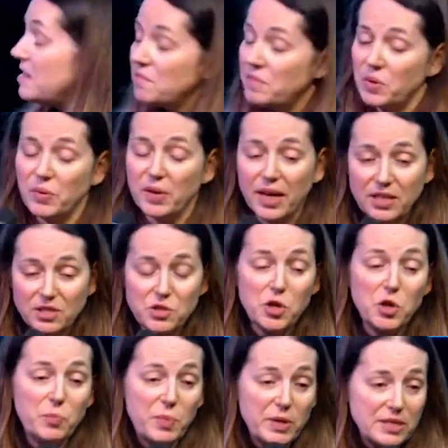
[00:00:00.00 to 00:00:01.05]
in Milton Keynes,
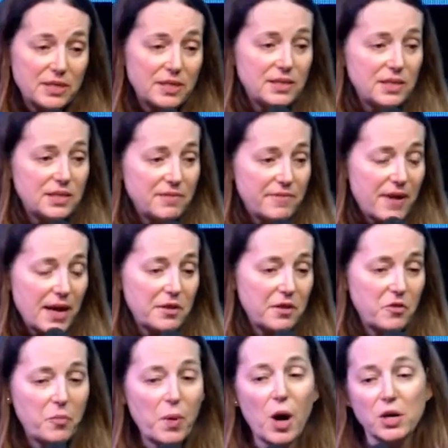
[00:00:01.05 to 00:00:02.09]
new businesses, in fact,
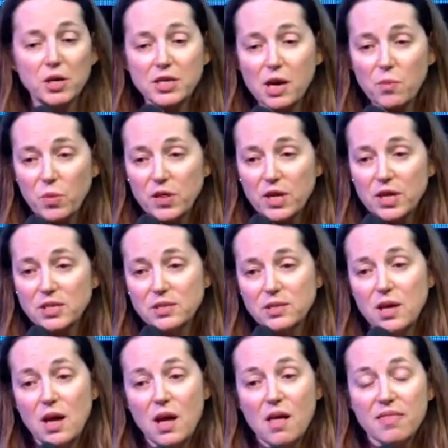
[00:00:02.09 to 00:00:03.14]
that have partnered up with
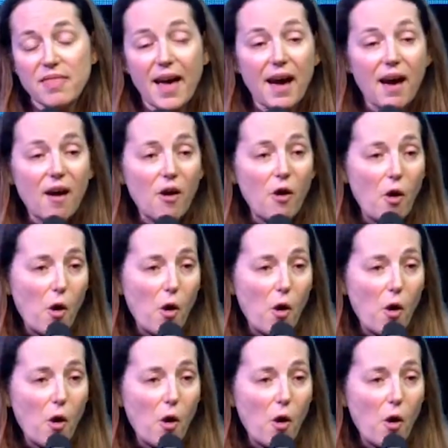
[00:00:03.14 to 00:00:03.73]
us that